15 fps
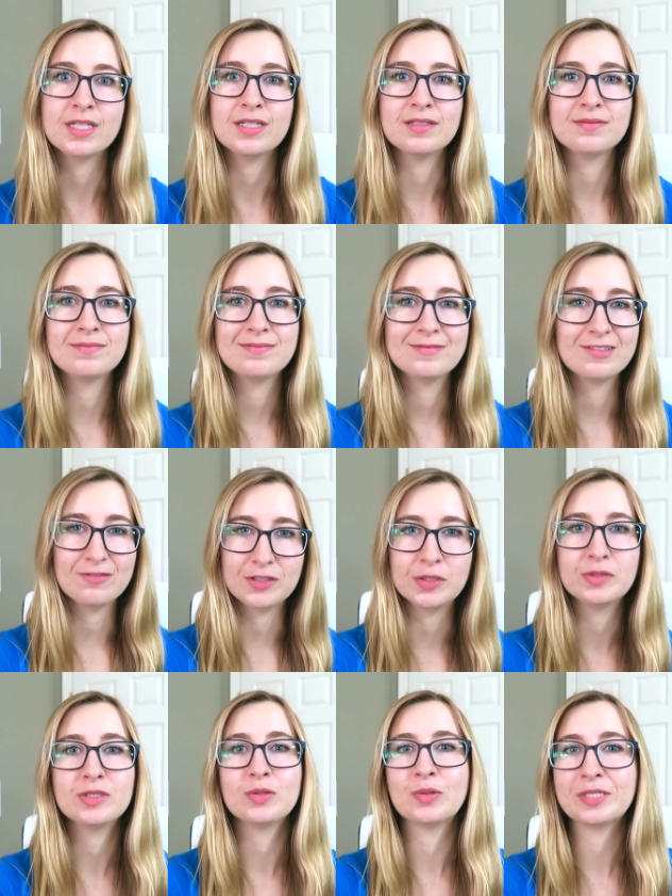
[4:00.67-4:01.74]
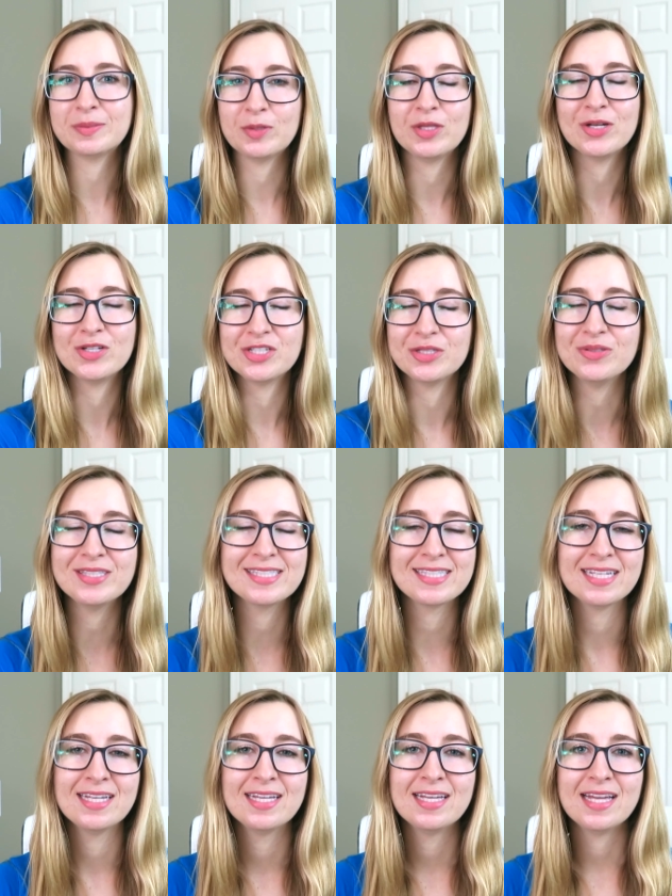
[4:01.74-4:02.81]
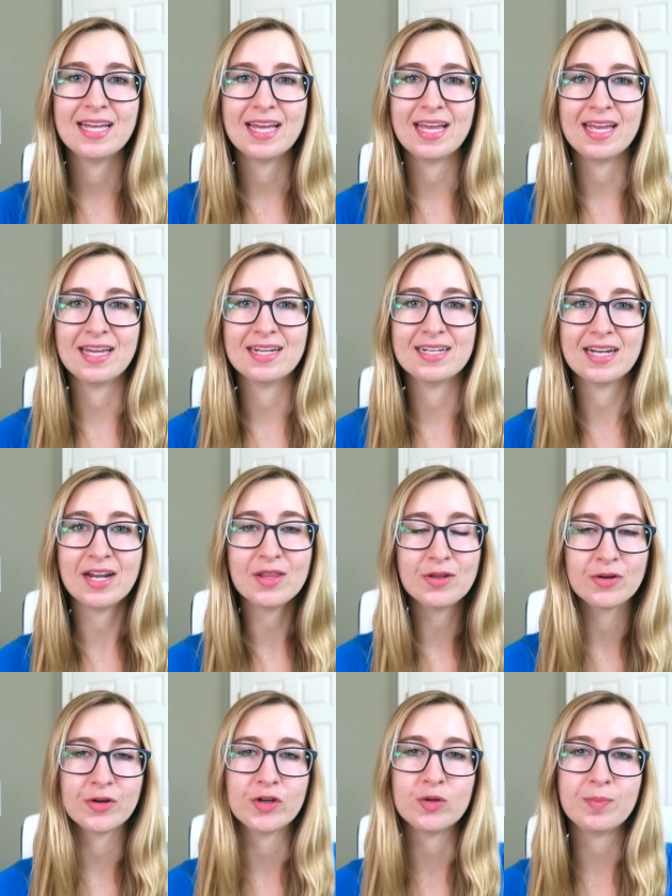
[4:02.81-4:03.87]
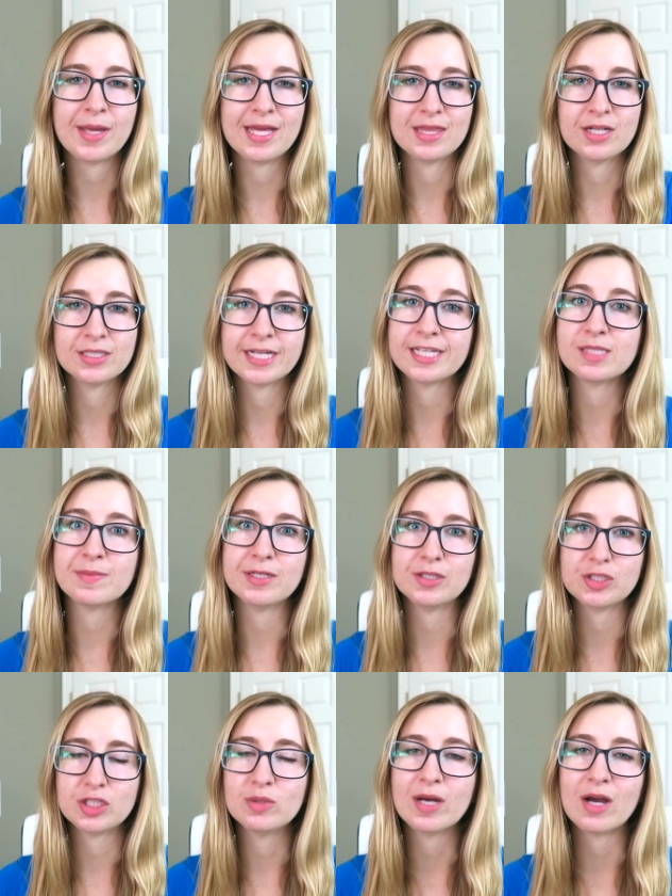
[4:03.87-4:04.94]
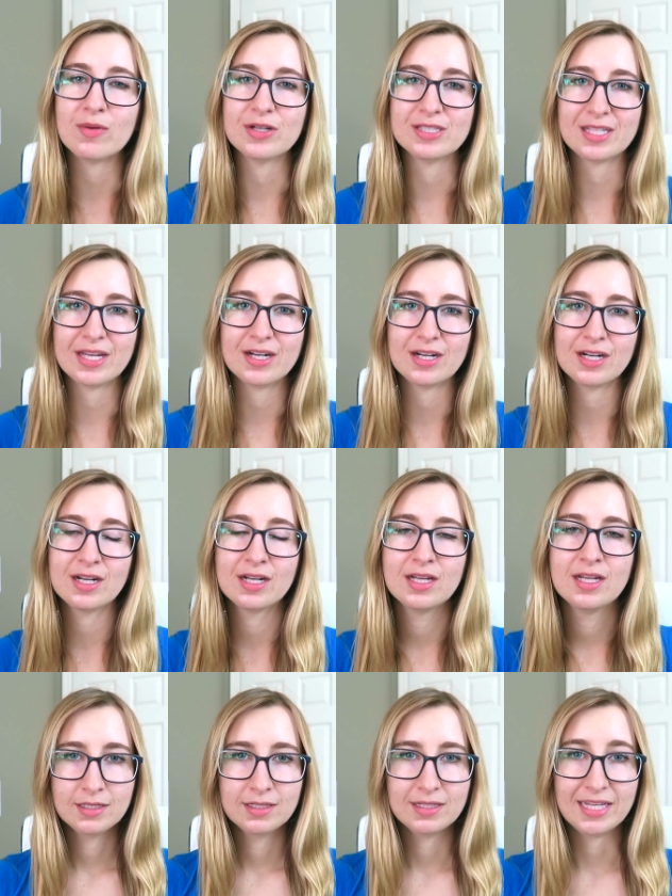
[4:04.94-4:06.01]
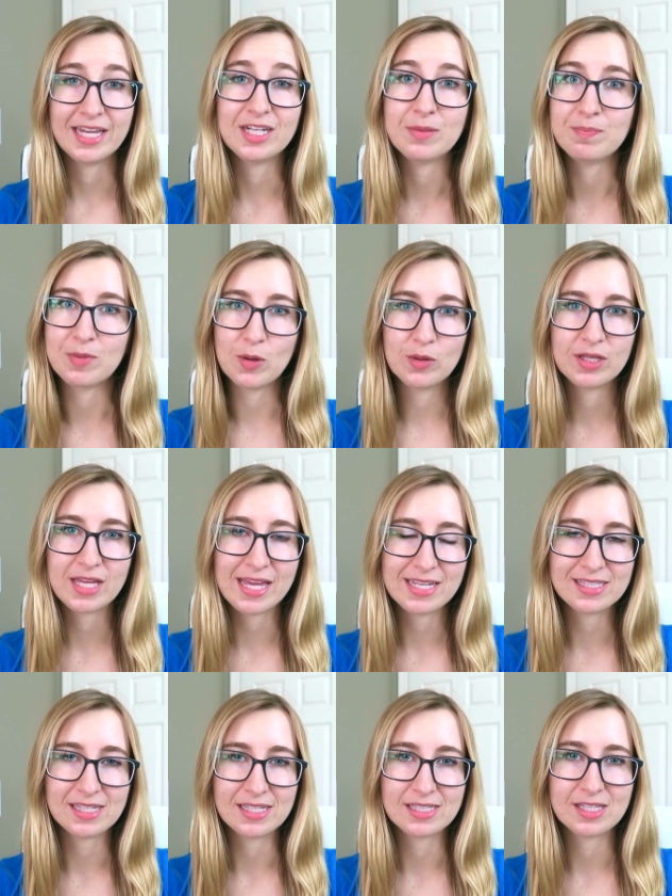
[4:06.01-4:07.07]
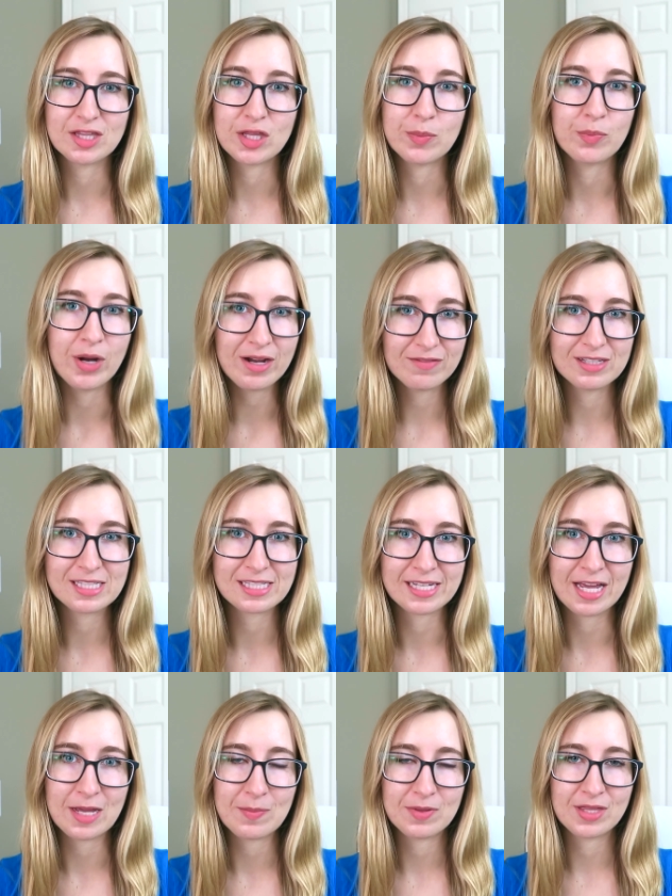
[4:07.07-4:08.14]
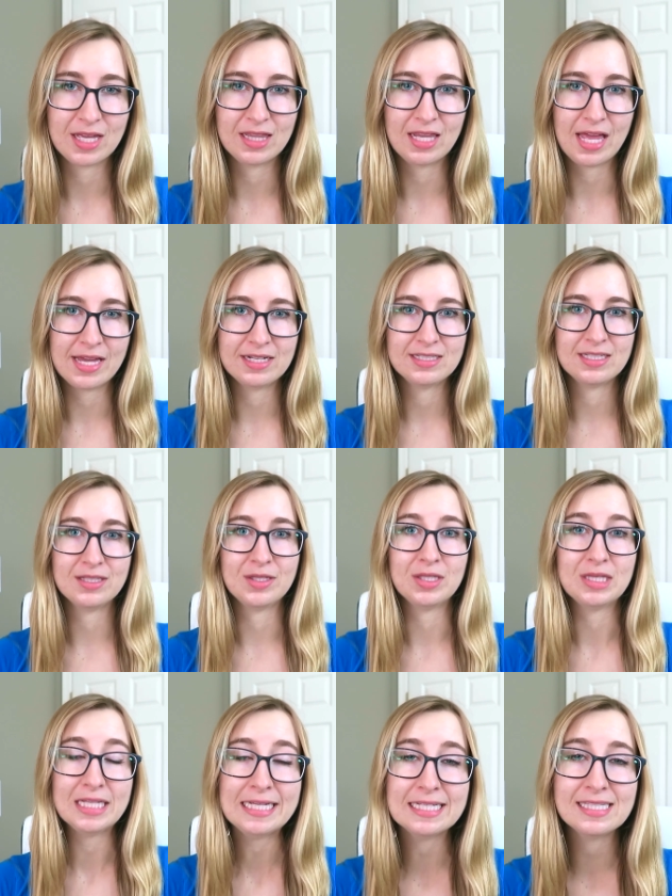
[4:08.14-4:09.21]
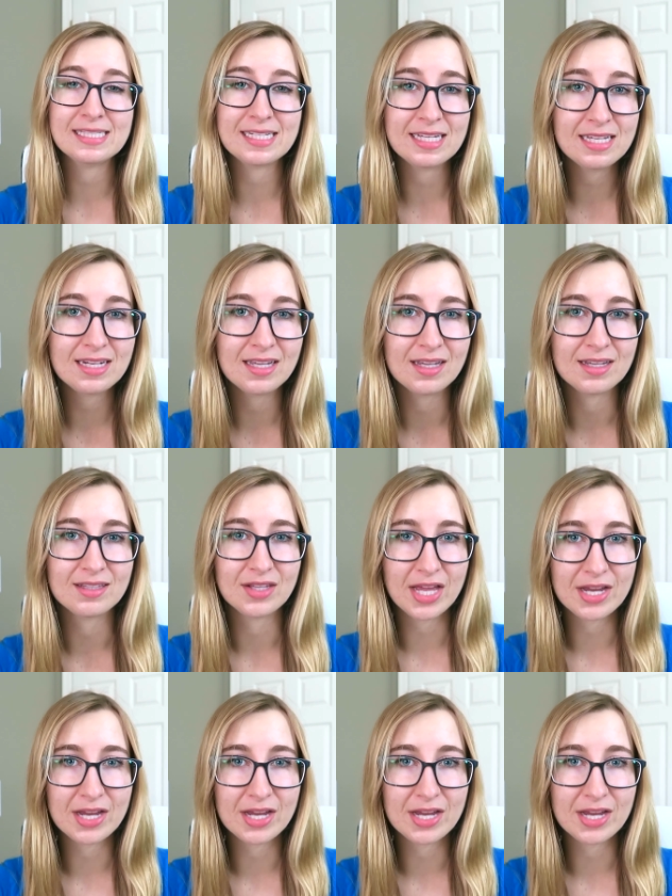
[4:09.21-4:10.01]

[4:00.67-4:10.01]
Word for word: the fruit or smoothie or juice, and another group ate their test meal two hours later. And in both cases, the breakfast type that led to the least eating